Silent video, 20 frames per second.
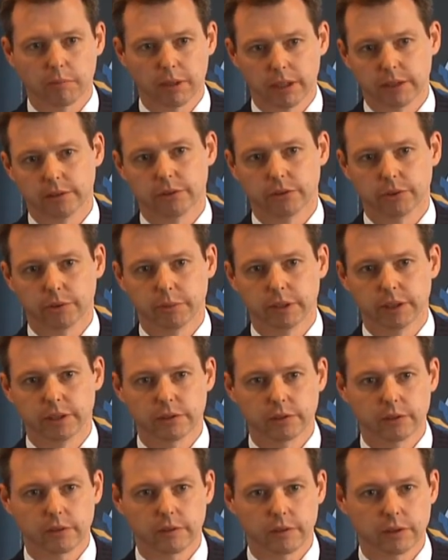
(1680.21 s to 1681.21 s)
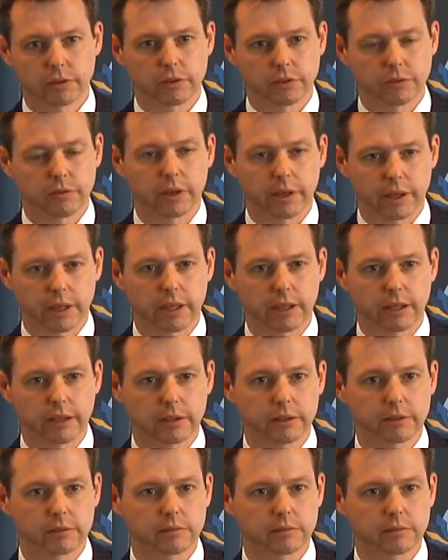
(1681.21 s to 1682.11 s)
military means. This is very clear.